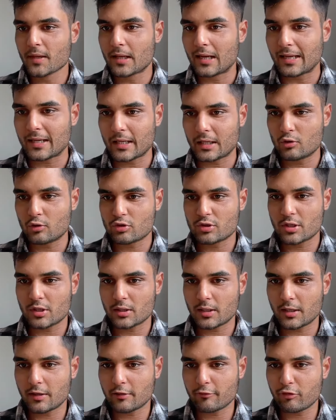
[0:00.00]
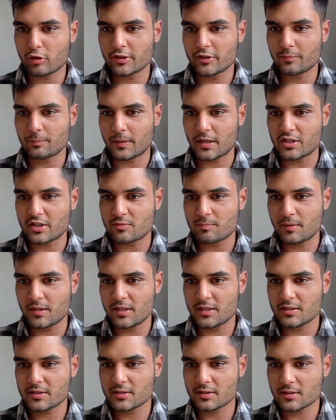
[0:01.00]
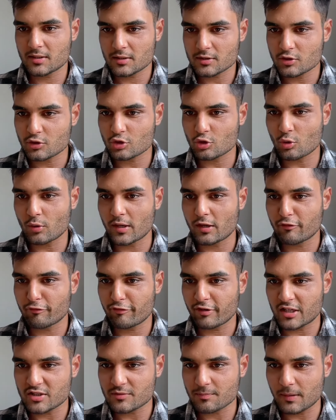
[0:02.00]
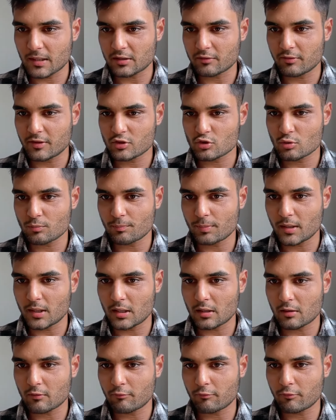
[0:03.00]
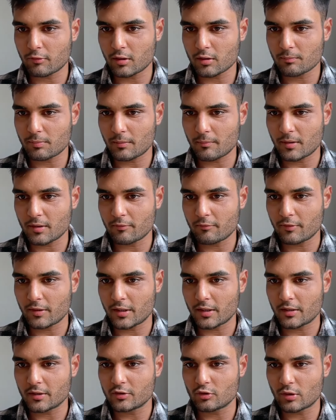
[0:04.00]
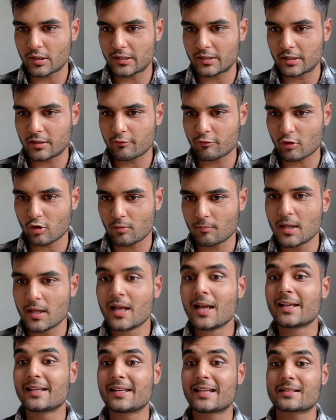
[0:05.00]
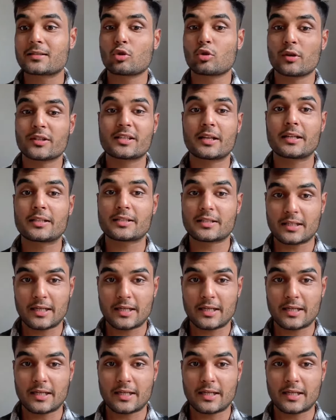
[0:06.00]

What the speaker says: Hi, can you share the link for this page, please? Showing French pathways to PR work permit. Where did you get that from? Yes, so it's